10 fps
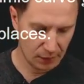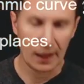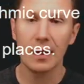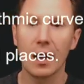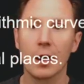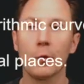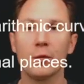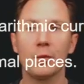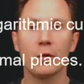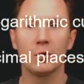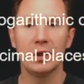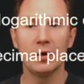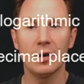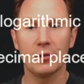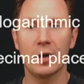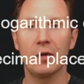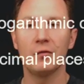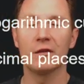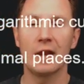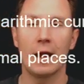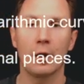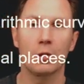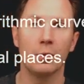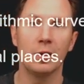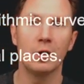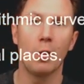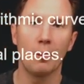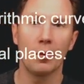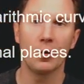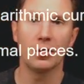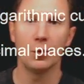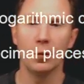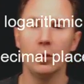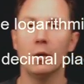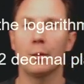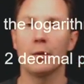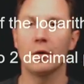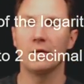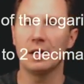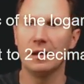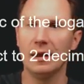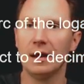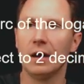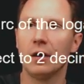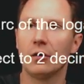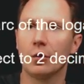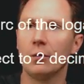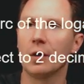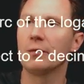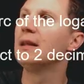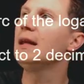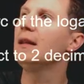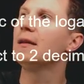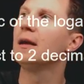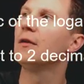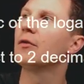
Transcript: Okay, I hope you paused the video and found this length to be 1.2 approximately. So what we need is